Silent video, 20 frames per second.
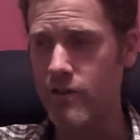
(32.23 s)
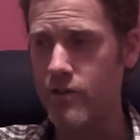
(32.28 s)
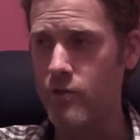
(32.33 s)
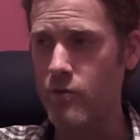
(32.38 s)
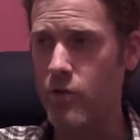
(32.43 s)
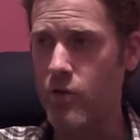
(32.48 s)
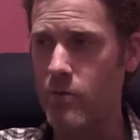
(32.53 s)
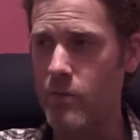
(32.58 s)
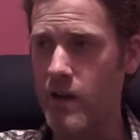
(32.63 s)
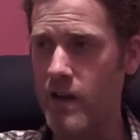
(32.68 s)
I
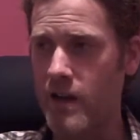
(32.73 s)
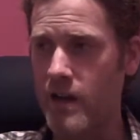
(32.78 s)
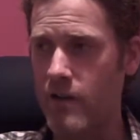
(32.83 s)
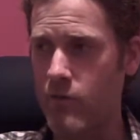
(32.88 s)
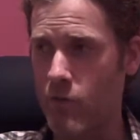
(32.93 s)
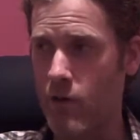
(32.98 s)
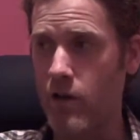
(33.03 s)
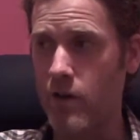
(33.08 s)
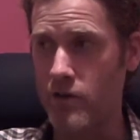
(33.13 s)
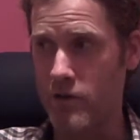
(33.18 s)
do all my,
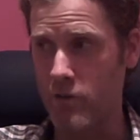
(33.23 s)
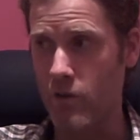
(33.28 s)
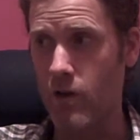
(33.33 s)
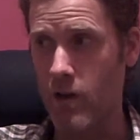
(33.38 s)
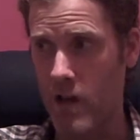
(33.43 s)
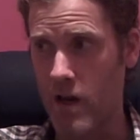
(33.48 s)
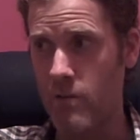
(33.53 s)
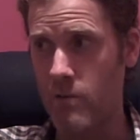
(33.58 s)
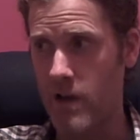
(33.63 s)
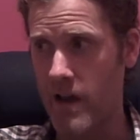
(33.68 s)
well, I do a
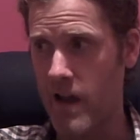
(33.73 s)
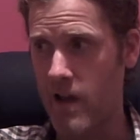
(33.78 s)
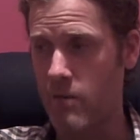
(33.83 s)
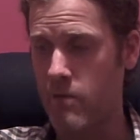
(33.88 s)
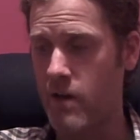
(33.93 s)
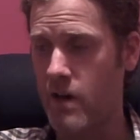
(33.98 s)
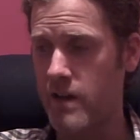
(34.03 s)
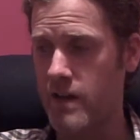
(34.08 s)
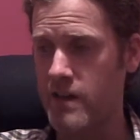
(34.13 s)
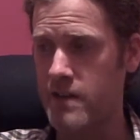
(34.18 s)
lot of my
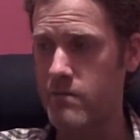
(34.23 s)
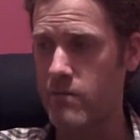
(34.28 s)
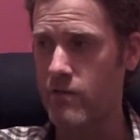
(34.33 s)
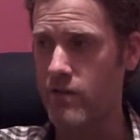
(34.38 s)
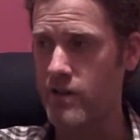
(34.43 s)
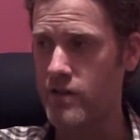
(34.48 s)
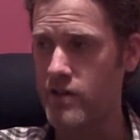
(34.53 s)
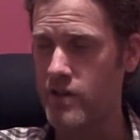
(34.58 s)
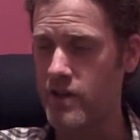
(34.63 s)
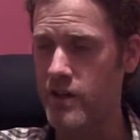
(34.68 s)
out-of-body
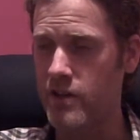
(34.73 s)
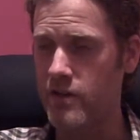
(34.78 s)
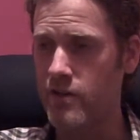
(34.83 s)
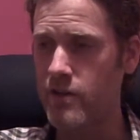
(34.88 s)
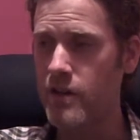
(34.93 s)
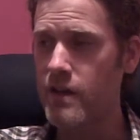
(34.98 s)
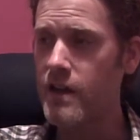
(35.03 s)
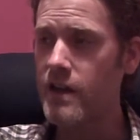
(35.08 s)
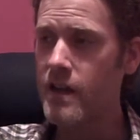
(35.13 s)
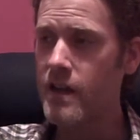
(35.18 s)
exploration here.